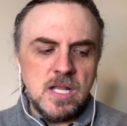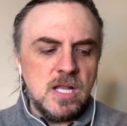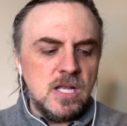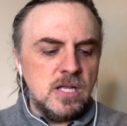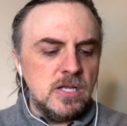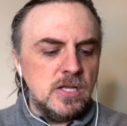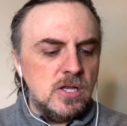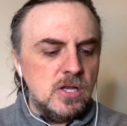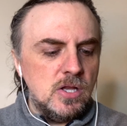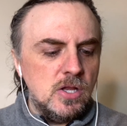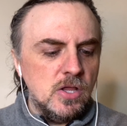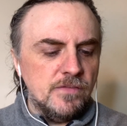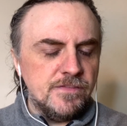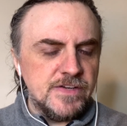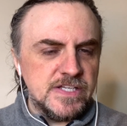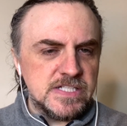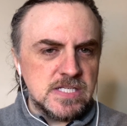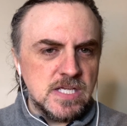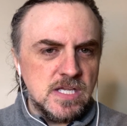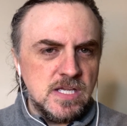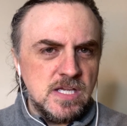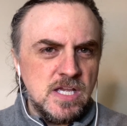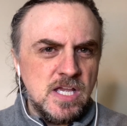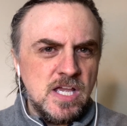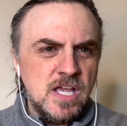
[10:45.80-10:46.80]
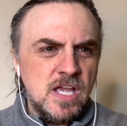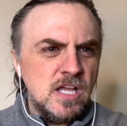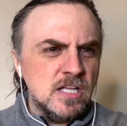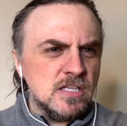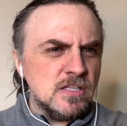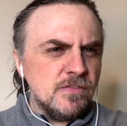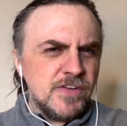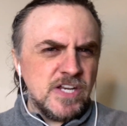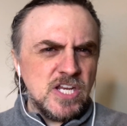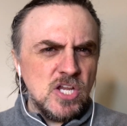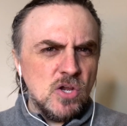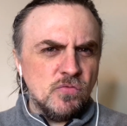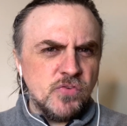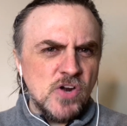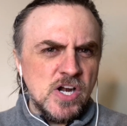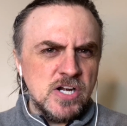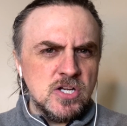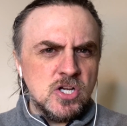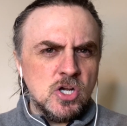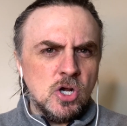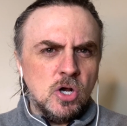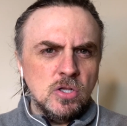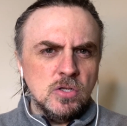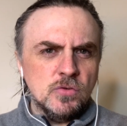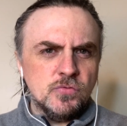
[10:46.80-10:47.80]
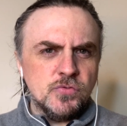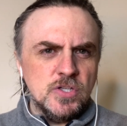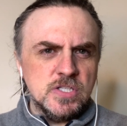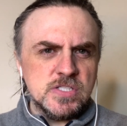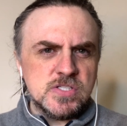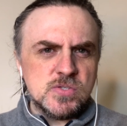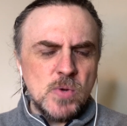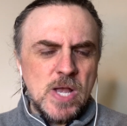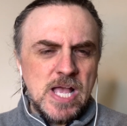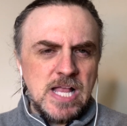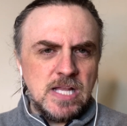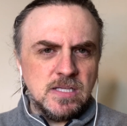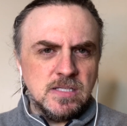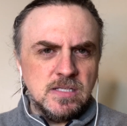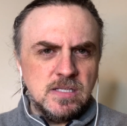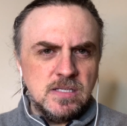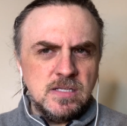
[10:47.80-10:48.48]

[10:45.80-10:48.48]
Love it. The video very colourful as well.